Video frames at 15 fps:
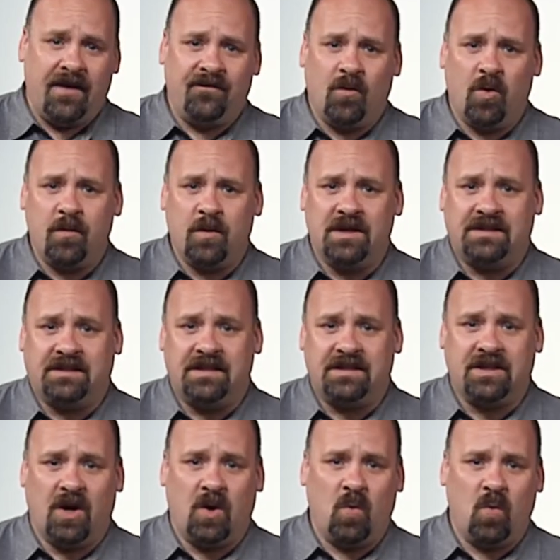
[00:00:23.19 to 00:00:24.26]
former
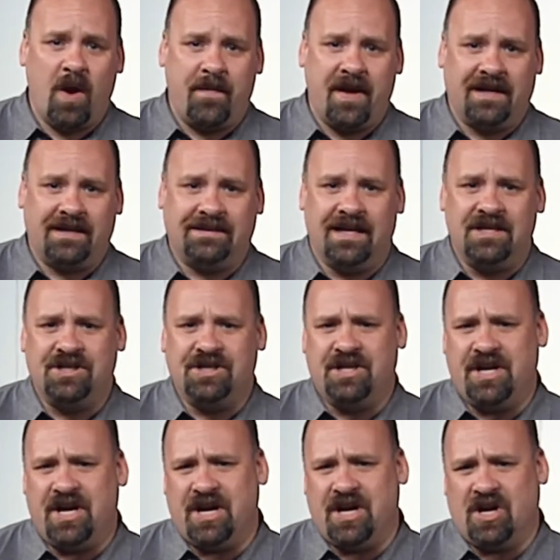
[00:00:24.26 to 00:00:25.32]
Cisco WebEx
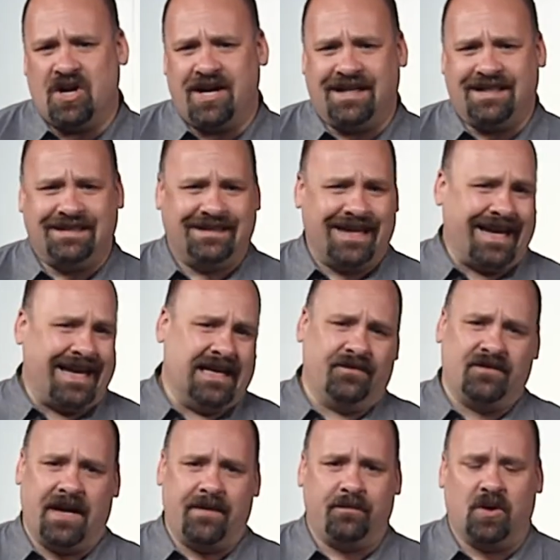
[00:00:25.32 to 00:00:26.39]
engineer, executive
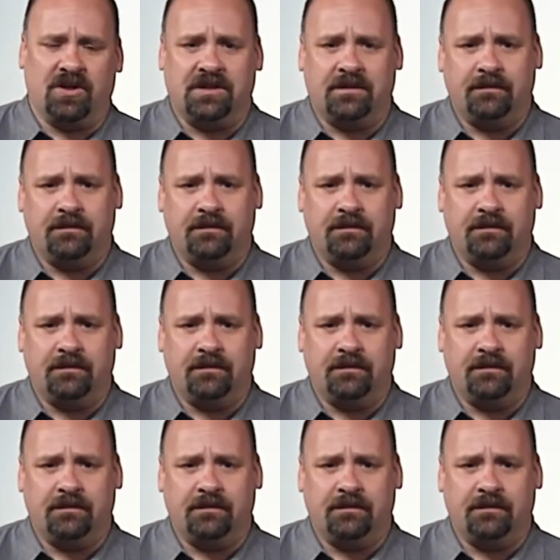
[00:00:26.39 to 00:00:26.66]
type person.